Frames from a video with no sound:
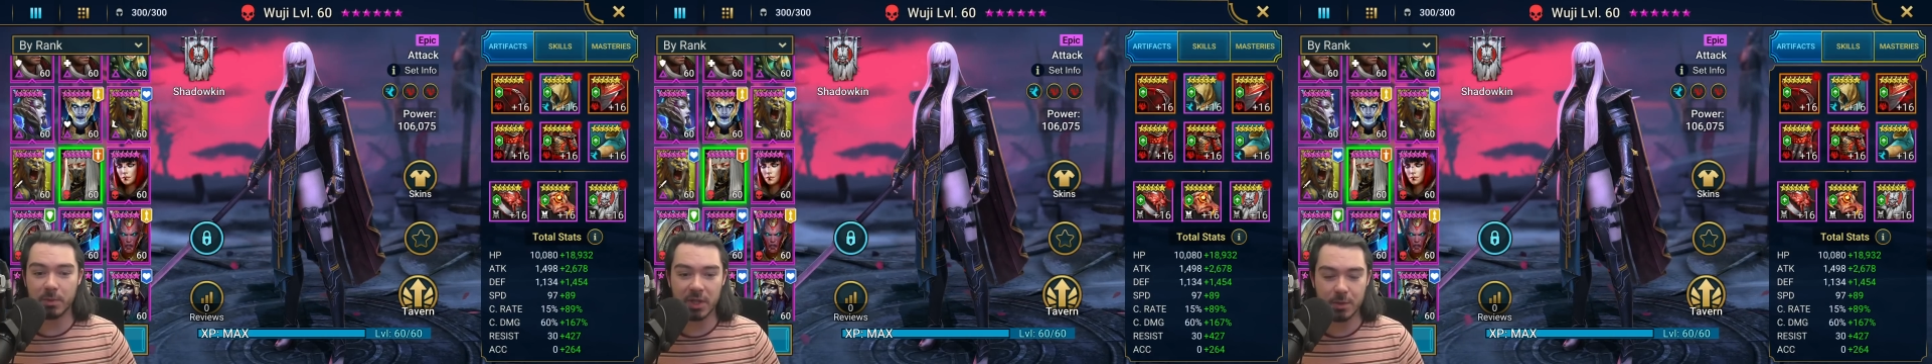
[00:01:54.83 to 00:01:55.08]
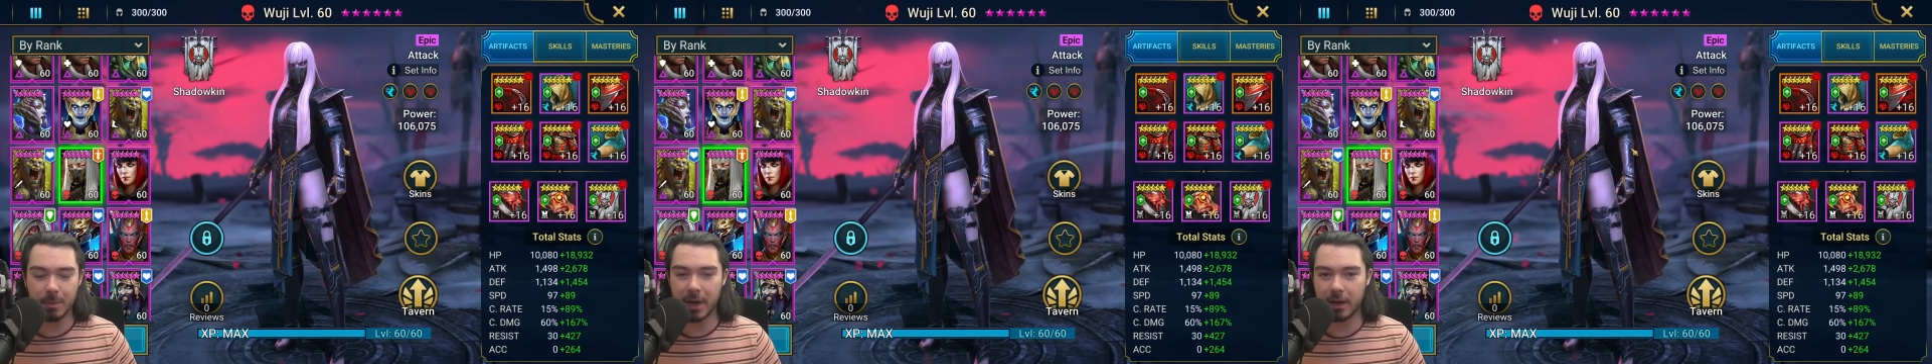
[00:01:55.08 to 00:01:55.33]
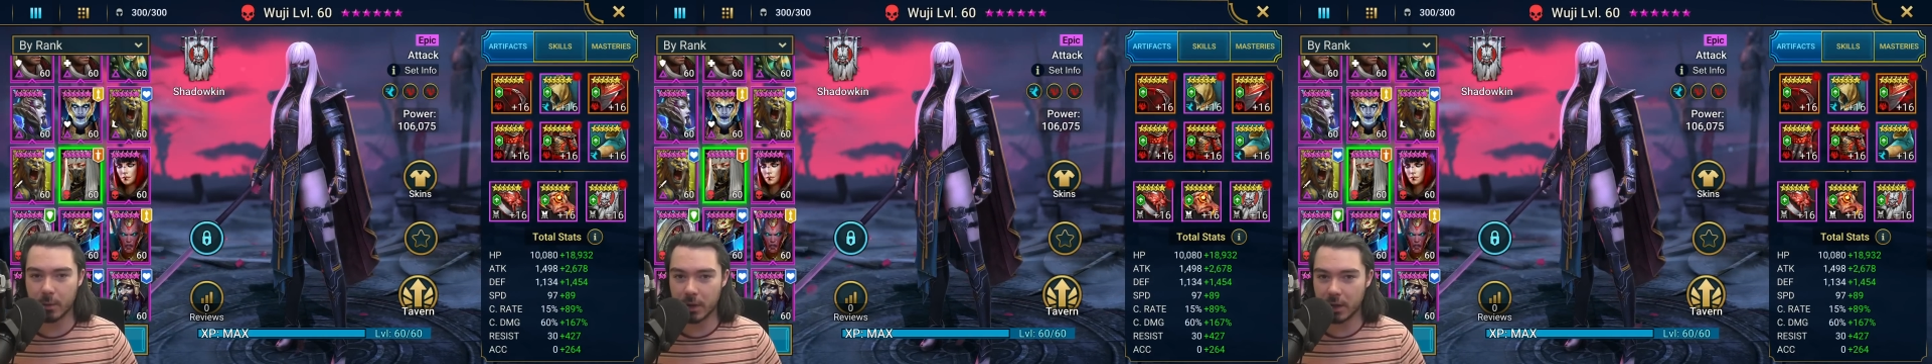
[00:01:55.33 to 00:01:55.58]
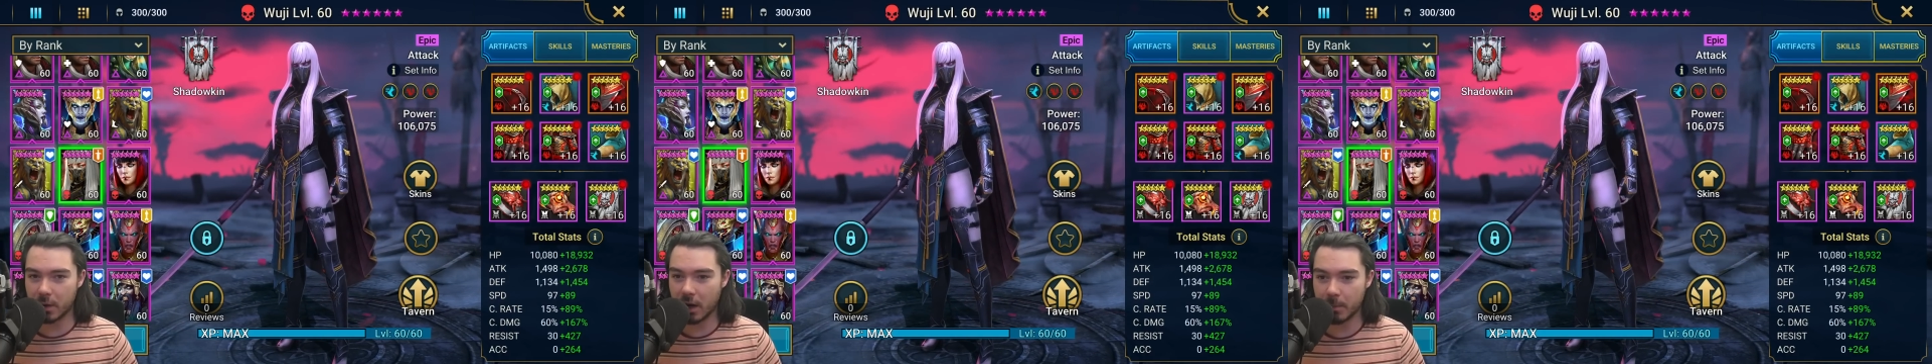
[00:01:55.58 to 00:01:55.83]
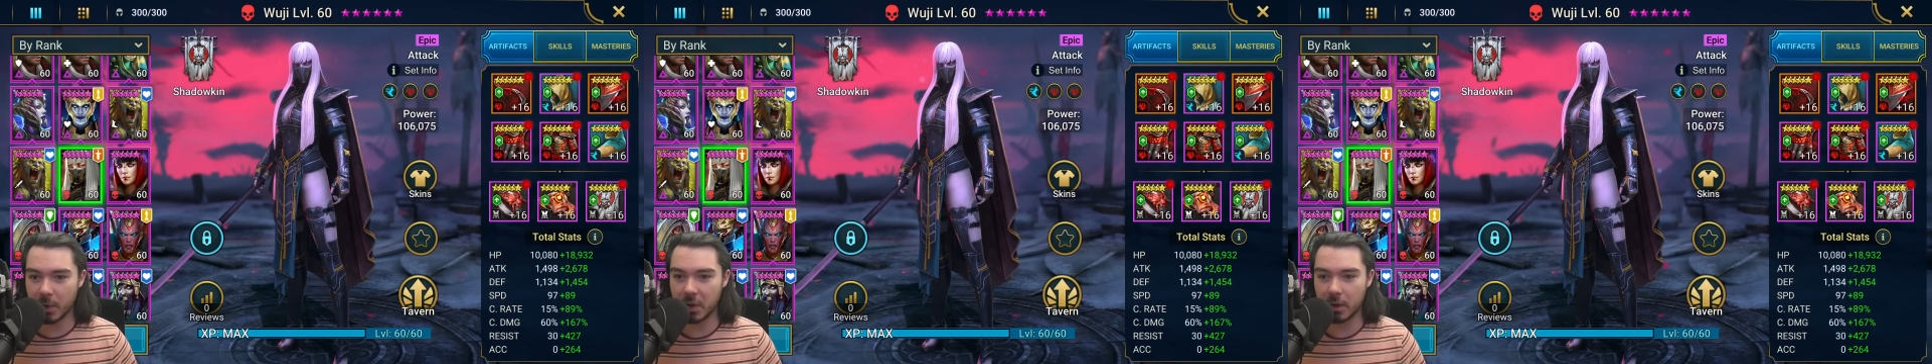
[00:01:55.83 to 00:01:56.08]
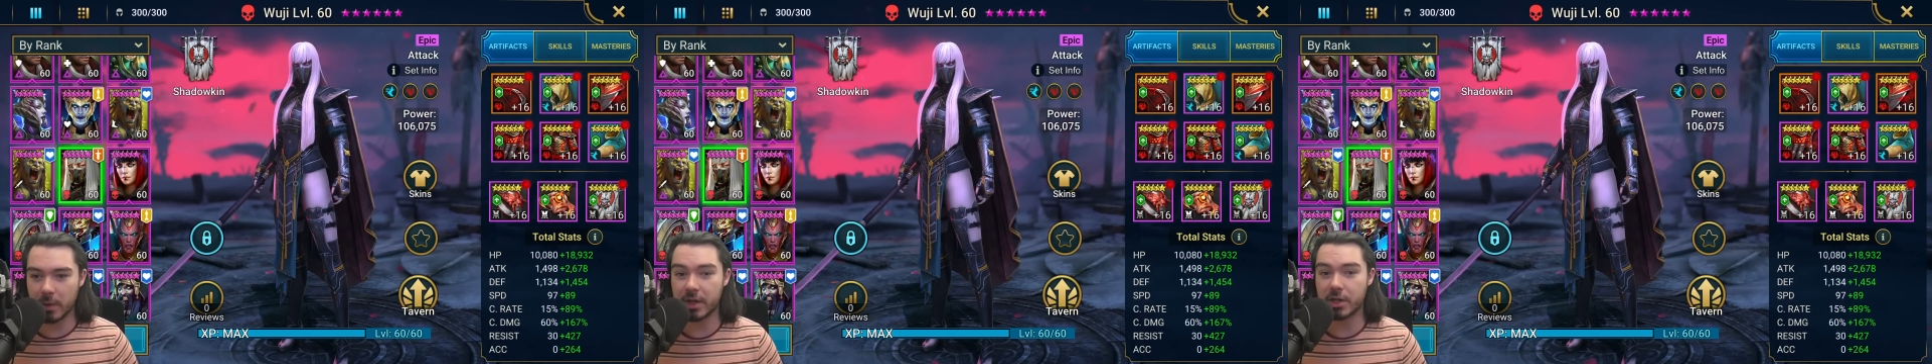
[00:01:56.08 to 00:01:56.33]
much better when you combo
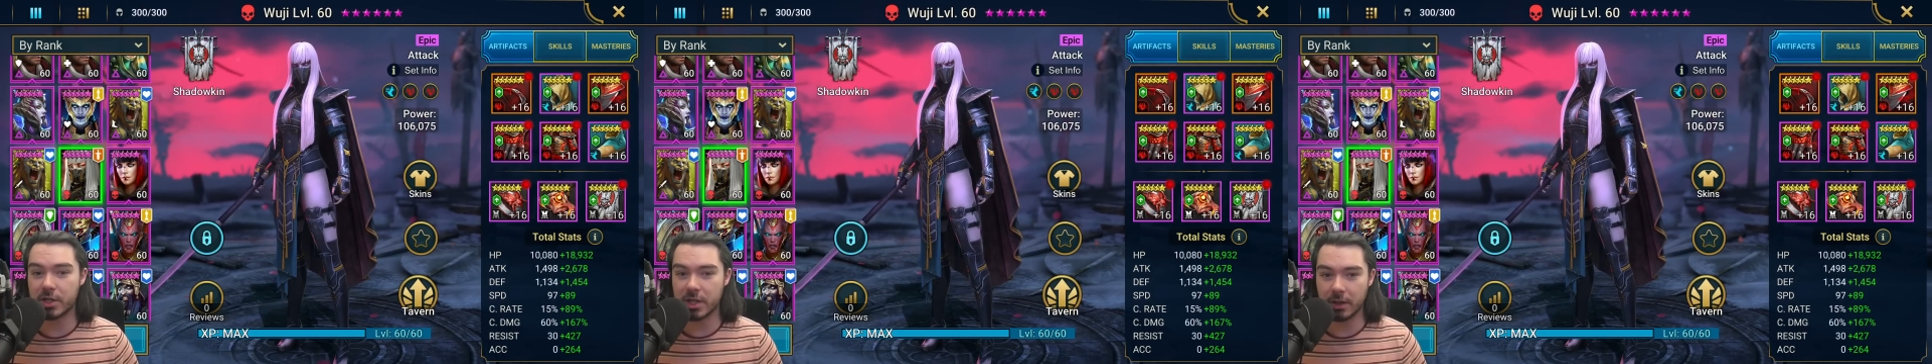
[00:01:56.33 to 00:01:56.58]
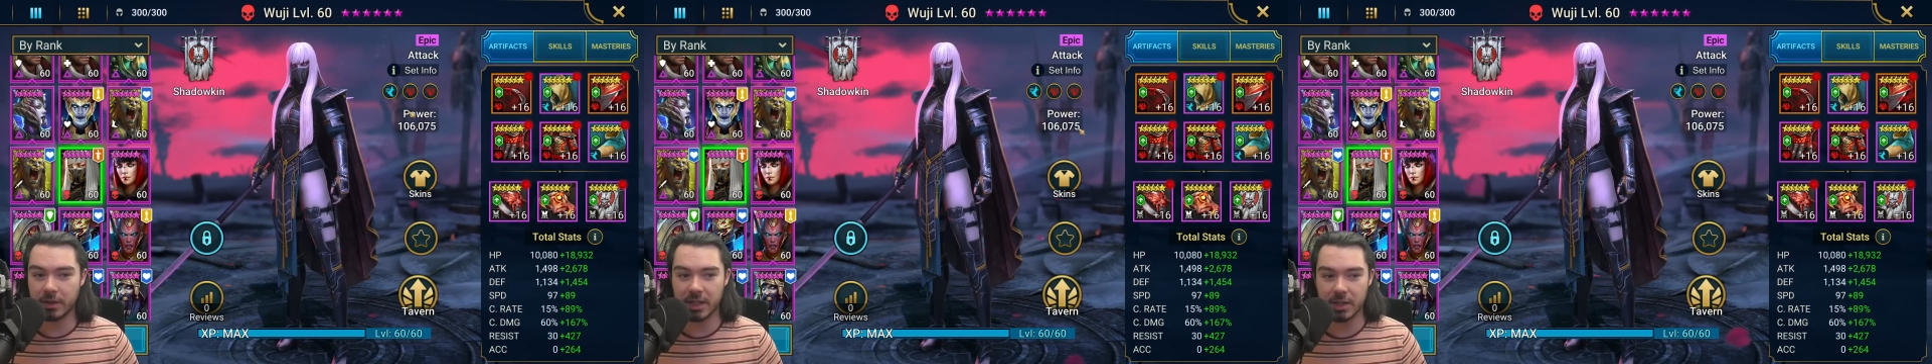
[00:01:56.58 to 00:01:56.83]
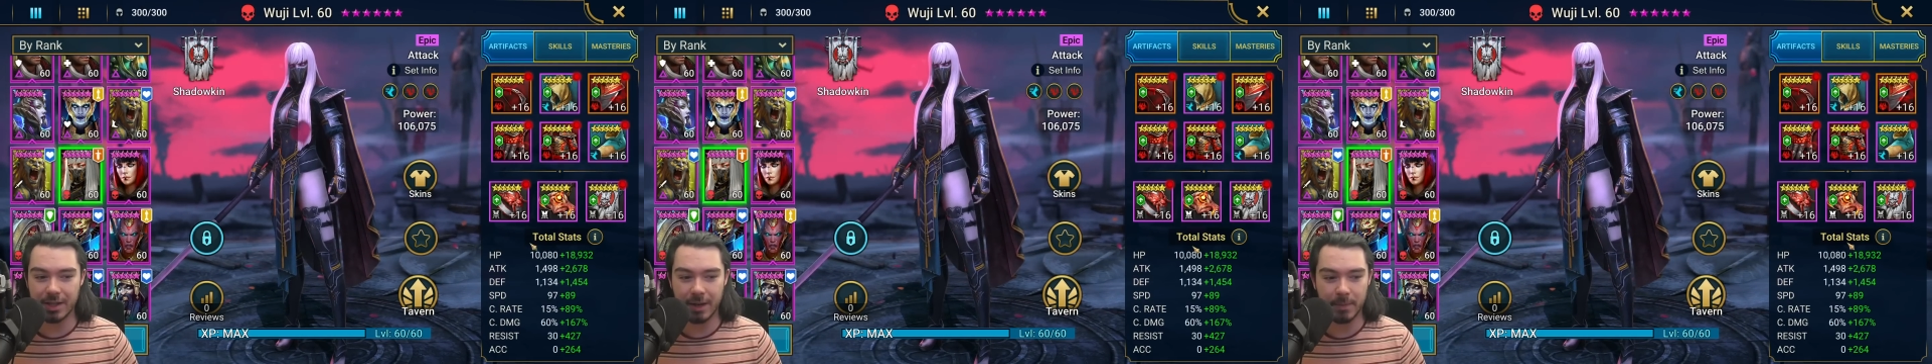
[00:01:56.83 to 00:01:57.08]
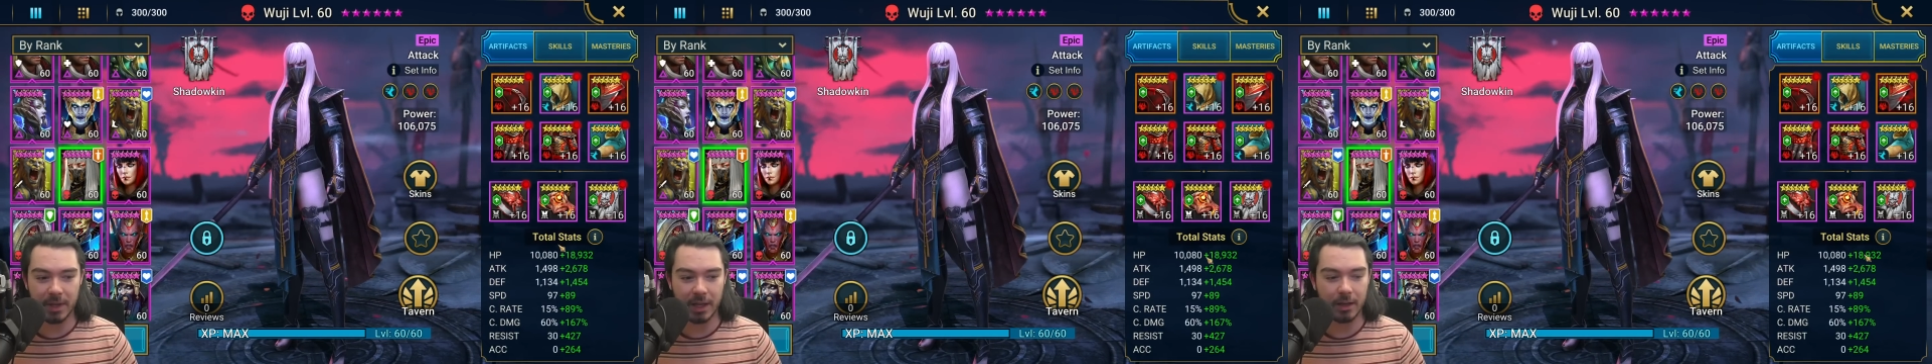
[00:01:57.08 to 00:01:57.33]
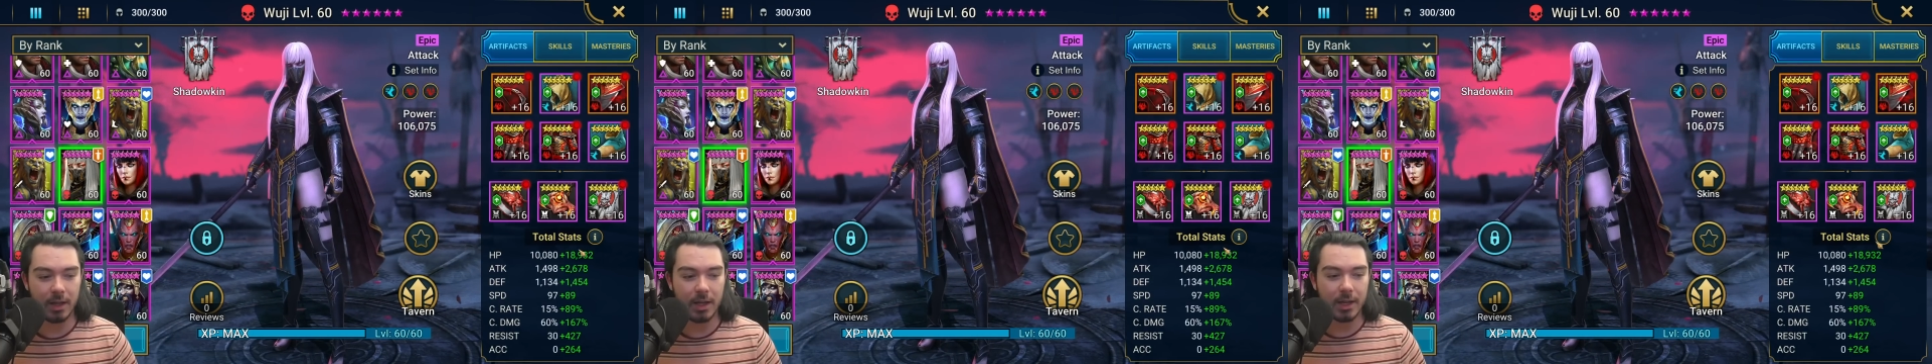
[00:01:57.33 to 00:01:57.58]
her with a shielding champion.